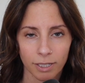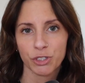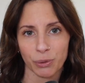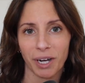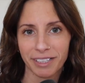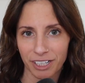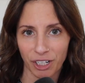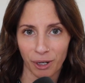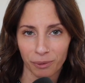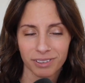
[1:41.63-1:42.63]
So on that
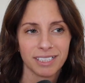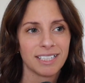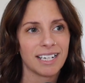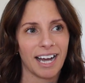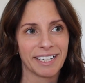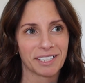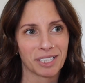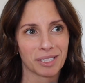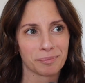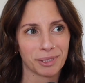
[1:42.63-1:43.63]
note, I
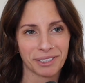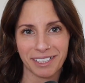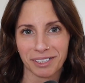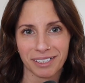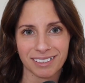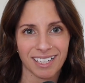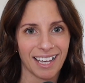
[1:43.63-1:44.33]
hear Bill Keeler